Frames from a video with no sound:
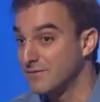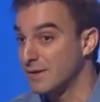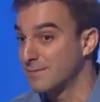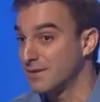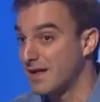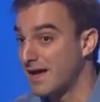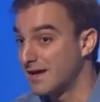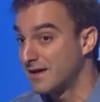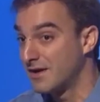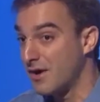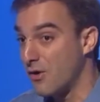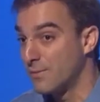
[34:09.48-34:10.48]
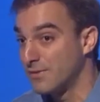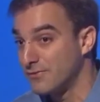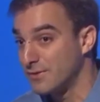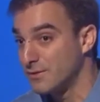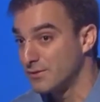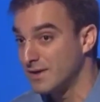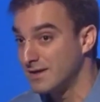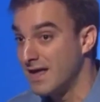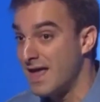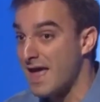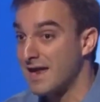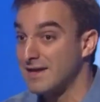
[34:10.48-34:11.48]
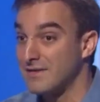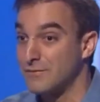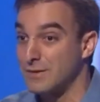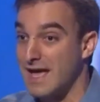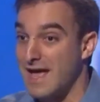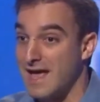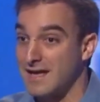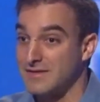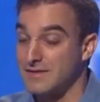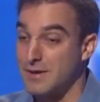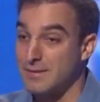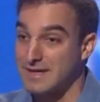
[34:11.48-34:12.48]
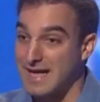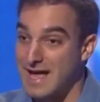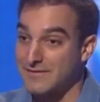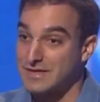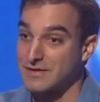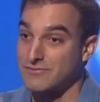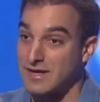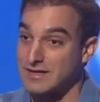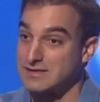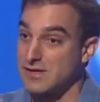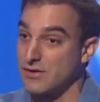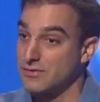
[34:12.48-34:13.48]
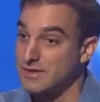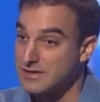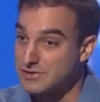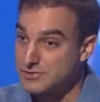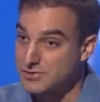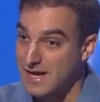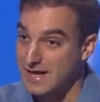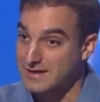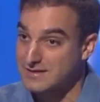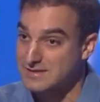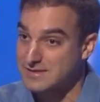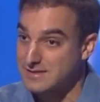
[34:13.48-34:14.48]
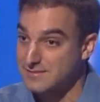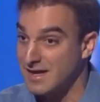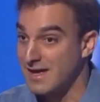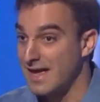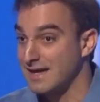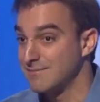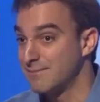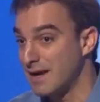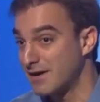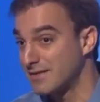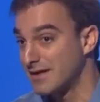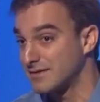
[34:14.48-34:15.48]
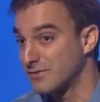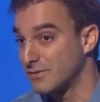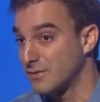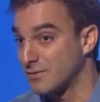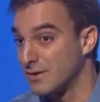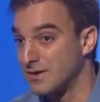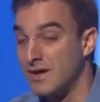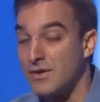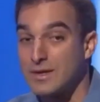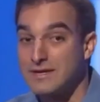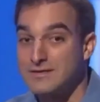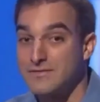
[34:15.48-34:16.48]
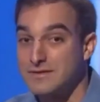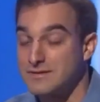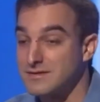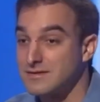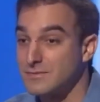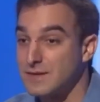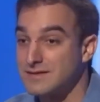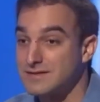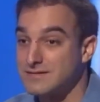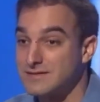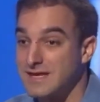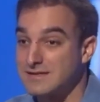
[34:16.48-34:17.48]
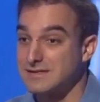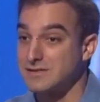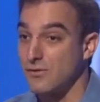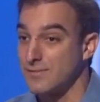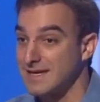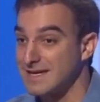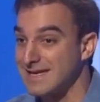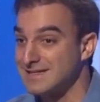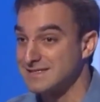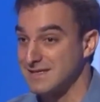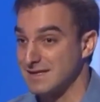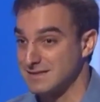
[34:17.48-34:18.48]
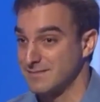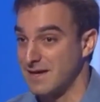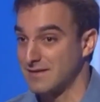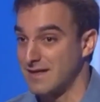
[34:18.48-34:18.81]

if we applied Open 311, and if we had the public advocate running its own issue tracking system and comparing that to 311, we could get so many insights about